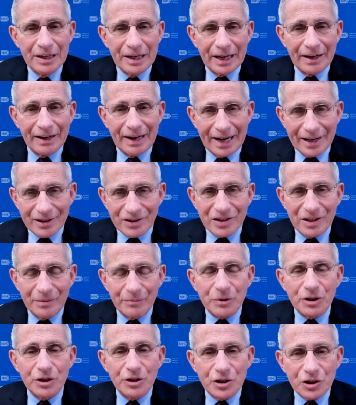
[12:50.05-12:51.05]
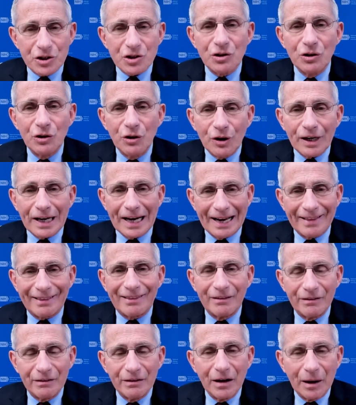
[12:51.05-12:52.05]
And ask them to just look at
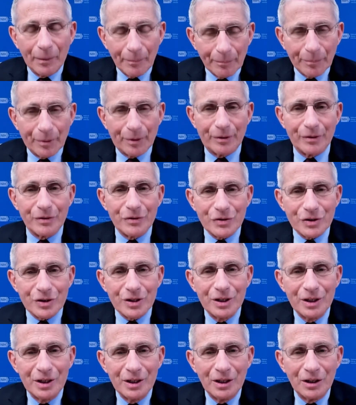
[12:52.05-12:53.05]
the numbers.